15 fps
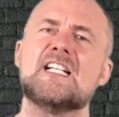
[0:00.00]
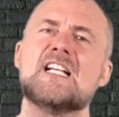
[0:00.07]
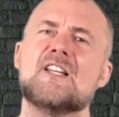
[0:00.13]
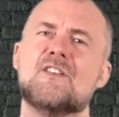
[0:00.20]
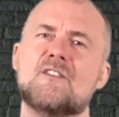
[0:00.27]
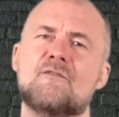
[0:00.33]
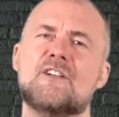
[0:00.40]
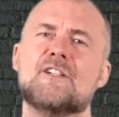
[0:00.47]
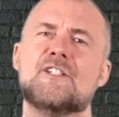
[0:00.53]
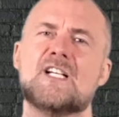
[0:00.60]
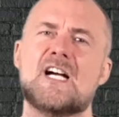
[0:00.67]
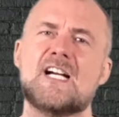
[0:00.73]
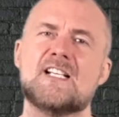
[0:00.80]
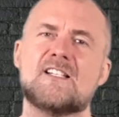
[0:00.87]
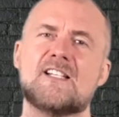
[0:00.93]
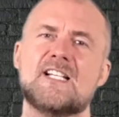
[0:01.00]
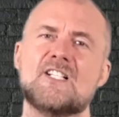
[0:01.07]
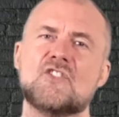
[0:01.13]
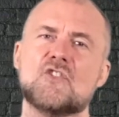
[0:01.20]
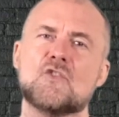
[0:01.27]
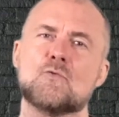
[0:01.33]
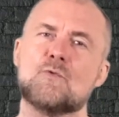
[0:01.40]
at the very high
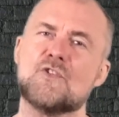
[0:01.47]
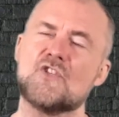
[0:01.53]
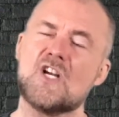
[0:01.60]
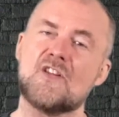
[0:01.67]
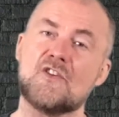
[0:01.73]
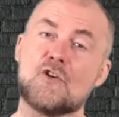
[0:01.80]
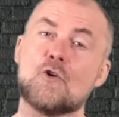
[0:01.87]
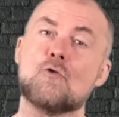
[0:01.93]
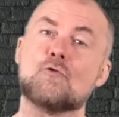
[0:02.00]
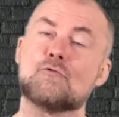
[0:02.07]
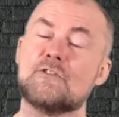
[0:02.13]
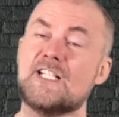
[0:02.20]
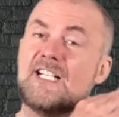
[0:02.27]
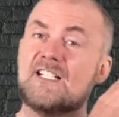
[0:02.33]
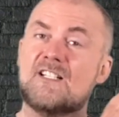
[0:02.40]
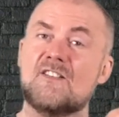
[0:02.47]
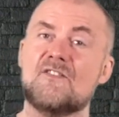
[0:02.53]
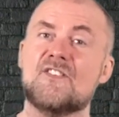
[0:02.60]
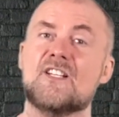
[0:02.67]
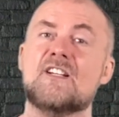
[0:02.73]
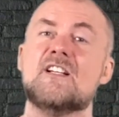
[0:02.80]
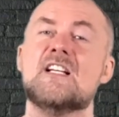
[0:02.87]
stages, which are the co-creator and
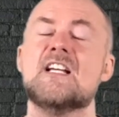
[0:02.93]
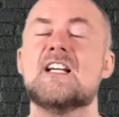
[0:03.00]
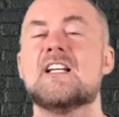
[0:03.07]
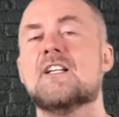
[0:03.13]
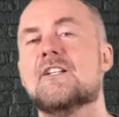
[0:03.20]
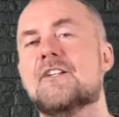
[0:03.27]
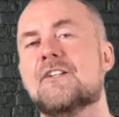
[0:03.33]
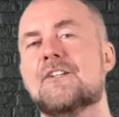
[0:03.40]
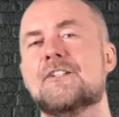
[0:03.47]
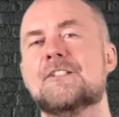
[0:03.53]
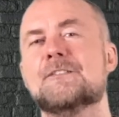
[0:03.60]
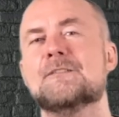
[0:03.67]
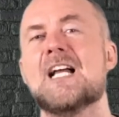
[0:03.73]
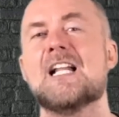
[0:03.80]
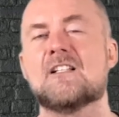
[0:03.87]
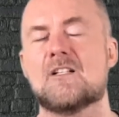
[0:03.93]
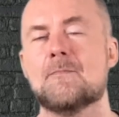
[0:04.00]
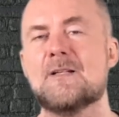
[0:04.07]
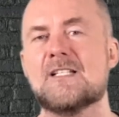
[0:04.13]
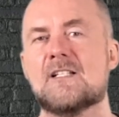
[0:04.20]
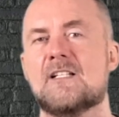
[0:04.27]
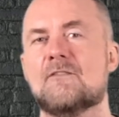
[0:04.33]
the
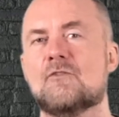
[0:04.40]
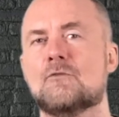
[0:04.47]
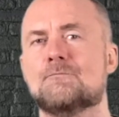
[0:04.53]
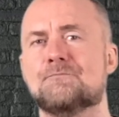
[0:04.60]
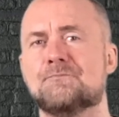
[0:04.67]
alchemist level.